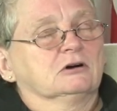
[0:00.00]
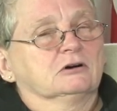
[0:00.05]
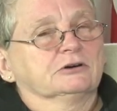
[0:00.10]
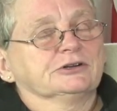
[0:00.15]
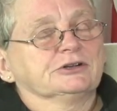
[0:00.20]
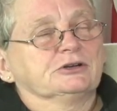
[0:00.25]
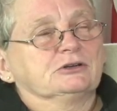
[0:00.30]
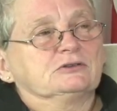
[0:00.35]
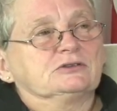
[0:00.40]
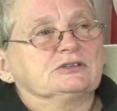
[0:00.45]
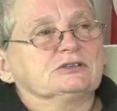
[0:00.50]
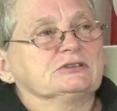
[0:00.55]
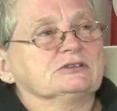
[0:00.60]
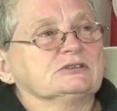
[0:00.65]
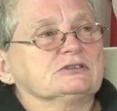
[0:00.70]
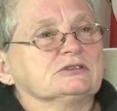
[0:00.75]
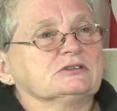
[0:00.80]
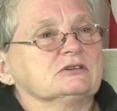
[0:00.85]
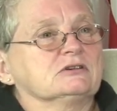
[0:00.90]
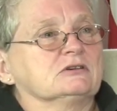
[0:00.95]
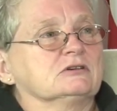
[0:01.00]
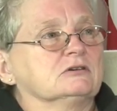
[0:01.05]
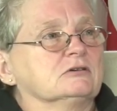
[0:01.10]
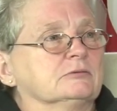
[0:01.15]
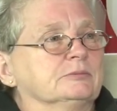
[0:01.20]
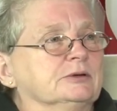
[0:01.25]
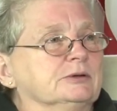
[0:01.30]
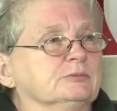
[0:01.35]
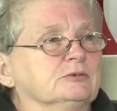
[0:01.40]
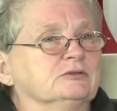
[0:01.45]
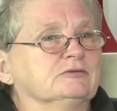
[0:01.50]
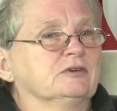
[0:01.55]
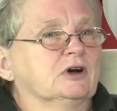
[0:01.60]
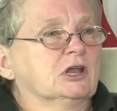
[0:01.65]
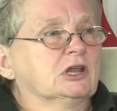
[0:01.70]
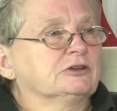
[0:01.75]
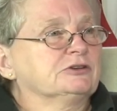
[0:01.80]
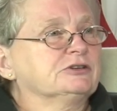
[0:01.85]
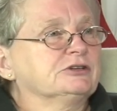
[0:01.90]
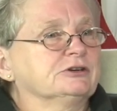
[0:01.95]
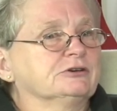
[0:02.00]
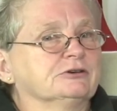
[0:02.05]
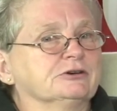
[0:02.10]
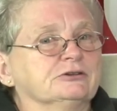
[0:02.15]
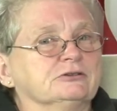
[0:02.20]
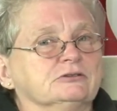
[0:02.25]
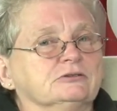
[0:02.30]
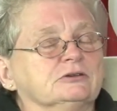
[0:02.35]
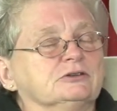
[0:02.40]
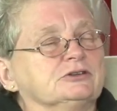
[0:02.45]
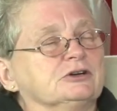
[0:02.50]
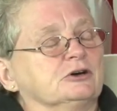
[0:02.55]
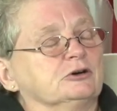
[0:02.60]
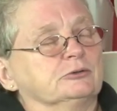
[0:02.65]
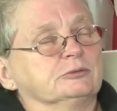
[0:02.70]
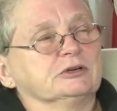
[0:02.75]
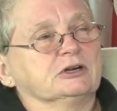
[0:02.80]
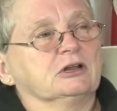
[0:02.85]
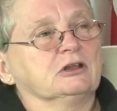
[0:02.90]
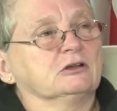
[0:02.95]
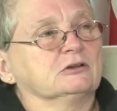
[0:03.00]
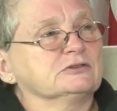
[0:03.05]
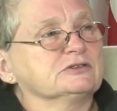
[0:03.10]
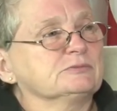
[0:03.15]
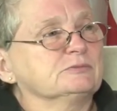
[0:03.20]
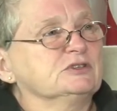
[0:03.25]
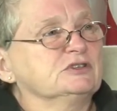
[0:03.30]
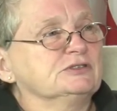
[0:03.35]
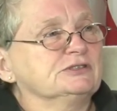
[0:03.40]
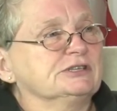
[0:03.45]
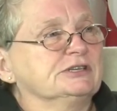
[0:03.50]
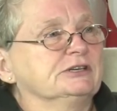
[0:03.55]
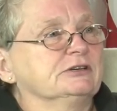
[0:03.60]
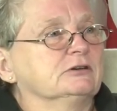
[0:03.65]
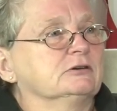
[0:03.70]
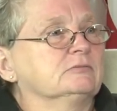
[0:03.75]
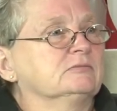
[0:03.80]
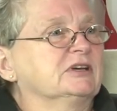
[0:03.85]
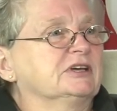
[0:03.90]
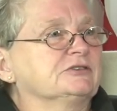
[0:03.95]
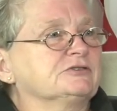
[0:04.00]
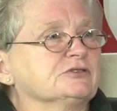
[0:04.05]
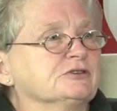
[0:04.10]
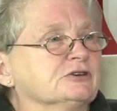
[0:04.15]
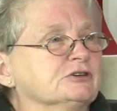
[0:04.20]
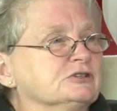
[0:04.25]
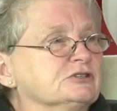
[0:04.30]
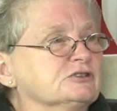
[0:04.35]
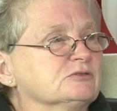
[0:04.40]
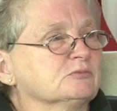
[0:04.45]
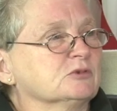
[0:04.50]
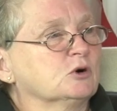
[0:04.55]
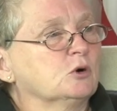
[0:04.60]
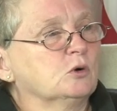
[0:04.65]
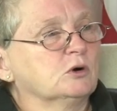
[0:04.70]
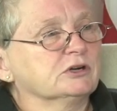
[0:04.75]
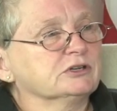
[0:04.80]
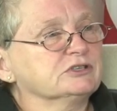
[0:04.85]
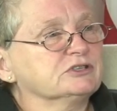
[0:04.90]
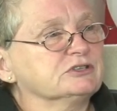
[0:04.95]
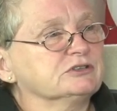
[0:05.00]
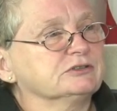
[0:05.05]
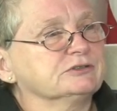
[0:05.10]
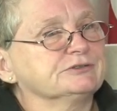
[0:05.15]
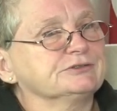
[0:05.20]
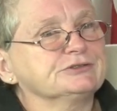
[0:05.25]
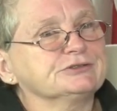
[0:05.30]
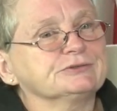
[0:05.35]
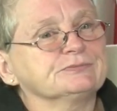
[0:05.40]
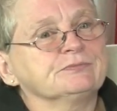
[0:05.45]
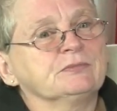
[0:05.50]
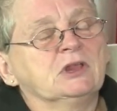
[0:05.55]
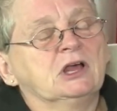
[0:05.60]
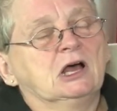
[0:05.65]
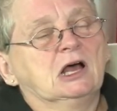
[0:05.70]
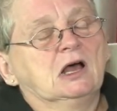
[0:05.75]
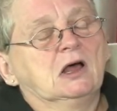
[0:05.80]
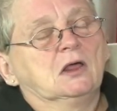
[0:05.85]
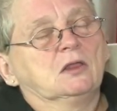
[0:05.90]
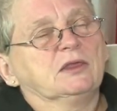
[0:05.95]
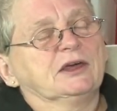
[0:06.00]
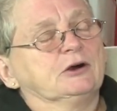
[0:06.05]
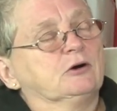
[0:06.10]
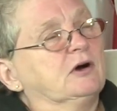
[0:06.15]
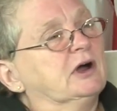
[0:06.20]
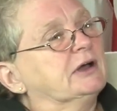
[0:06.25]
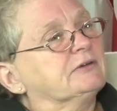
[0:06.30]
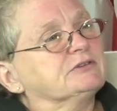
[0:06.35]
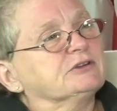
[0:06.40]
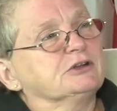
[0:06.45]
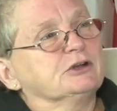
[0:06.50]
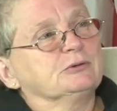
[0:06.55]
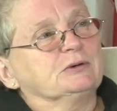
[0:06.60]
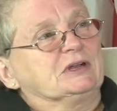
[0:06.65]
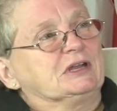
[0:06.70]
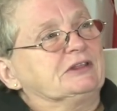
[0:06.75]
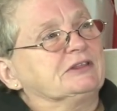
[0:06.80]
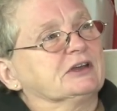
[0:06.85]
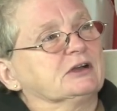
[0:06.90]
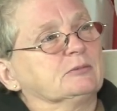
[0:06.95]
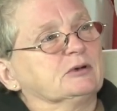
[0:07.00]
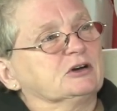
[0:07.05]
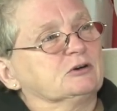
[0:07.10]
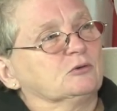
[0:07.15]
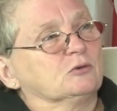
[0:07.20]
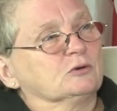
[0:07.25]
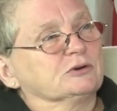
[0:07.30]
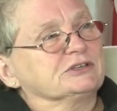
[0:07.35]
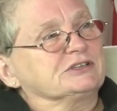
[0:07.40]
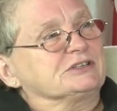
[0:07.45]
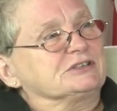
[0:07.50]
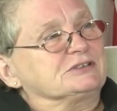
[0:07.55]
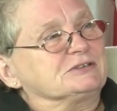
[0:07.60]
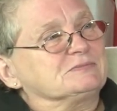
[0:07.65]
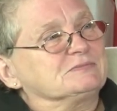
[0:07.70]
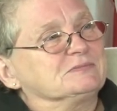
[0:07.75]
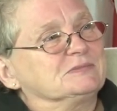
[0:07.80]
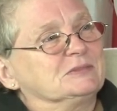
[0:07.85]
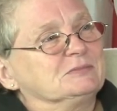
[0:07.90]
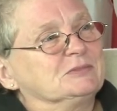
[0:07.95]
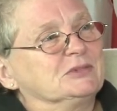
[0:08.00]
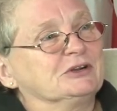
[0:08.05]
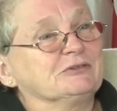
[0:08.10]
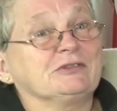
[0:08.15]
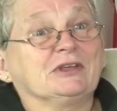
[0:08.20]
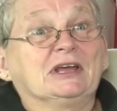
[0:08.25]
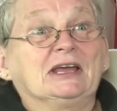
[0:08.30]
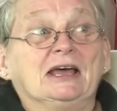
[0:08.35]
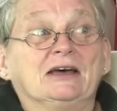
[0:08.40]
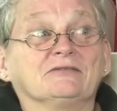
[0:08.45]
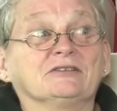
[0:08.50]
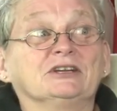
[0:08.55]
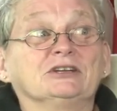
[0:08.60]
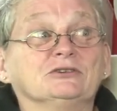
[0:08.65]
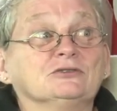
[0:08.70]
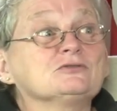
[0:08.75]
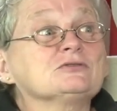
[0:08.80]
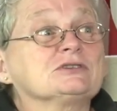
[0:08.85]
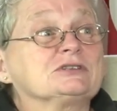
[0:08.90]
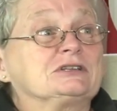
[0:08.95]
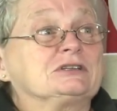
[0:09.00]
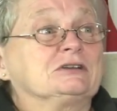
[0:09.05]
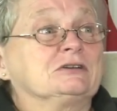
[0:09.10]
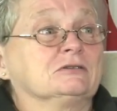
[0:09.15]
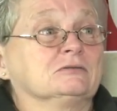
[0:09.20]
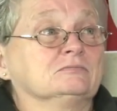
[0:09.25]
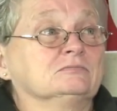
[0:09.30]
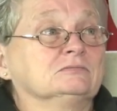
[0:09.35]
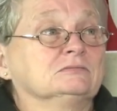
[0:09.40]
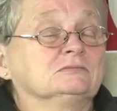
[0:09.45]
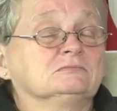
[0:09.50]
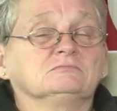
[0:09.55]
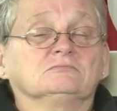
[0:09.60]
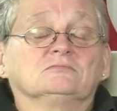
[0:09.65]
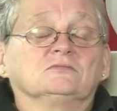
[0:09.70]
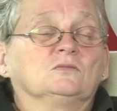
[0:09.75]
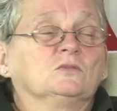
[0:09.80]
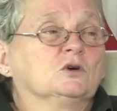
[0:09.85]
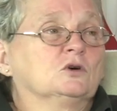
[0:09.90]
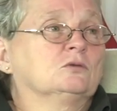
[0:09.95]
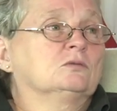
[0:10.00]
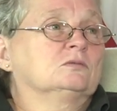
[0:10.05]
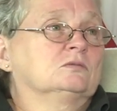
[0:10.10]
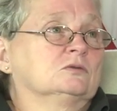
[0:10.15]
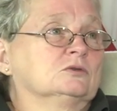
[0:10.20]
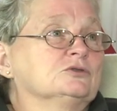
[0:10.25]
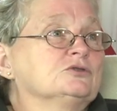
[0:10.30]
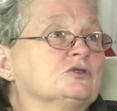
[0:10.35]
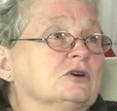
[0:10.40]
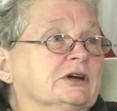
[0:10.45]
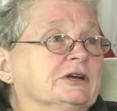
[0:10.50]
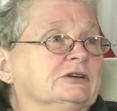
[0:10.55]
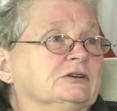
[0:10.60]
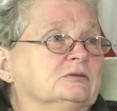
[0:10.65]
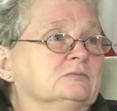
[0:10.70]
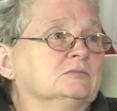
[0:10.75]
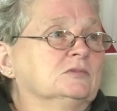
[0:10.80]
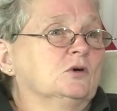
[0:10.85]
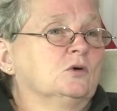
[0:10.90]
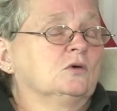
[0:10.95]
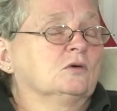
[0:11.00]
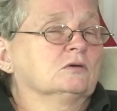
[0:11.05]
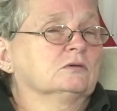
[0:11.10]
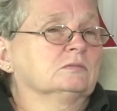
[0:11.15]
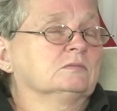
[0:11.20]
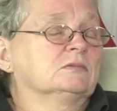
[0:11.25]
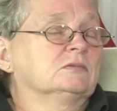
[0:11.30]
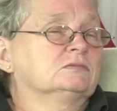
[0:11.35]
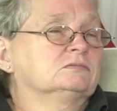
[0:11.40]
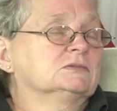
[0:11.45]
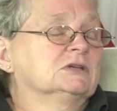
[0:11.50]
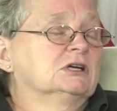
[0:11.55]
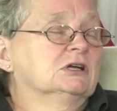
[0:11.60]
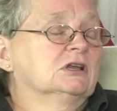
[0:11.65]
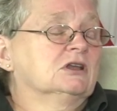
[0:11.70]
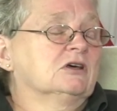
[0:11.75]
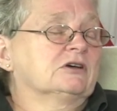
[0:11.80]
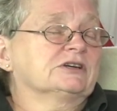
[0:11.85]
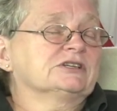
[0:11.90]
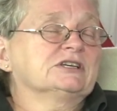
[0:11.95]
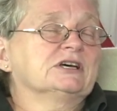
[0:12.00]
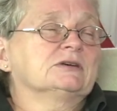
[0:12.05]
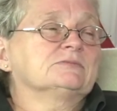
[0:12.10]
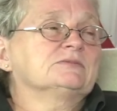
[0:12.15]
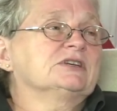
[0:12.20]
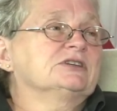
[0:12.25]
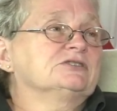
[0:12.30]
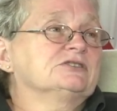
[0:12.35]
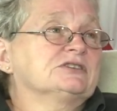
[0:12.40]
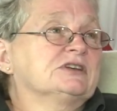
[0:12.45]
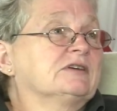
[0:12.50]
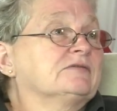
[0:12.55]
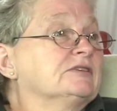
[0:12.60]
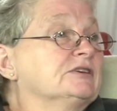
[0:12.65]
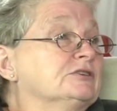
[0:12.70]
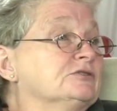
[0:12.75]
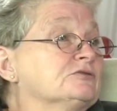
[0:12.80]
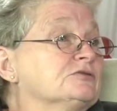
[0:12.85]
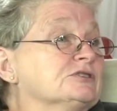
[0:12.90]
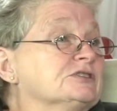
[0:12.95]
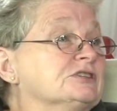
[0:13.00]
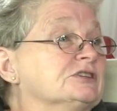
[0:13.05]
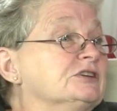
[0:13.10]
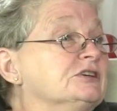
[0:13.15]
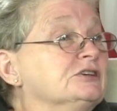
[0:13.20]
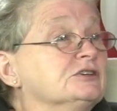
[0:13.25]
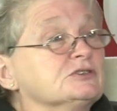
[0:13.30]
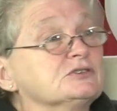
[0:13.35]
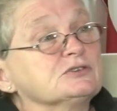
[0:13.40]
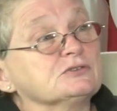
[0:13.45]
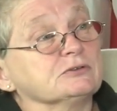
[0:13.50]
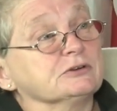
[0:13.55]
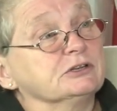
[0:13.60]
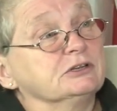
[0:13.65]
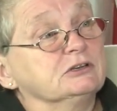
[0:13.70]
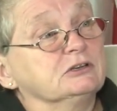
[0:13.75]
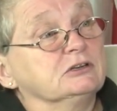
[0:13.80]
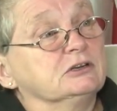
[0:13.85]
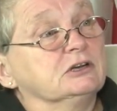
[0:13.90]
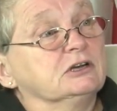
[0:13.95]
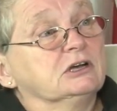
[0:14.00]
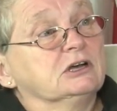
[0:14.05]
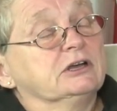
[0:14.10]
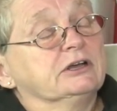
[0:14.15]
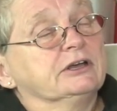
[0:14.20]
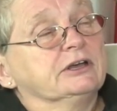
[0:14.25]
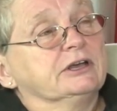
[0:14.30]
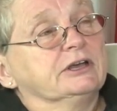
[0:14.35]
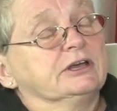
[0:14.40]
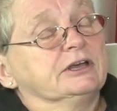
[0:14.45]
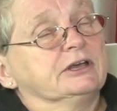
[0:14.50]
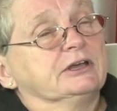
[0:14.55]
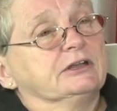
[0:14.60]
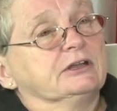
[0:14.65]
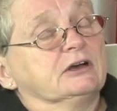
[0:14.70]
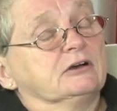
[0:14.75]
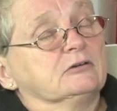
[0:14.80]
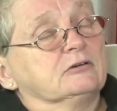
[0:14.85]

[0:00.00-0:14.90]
Our docents uh, are people who volunteer to, to open and close the museum, answer customer questions. They don't have to know anything about horses, but if they have an interest in them, we'll, we'll train them, or a lot of times they just have an interest in history. And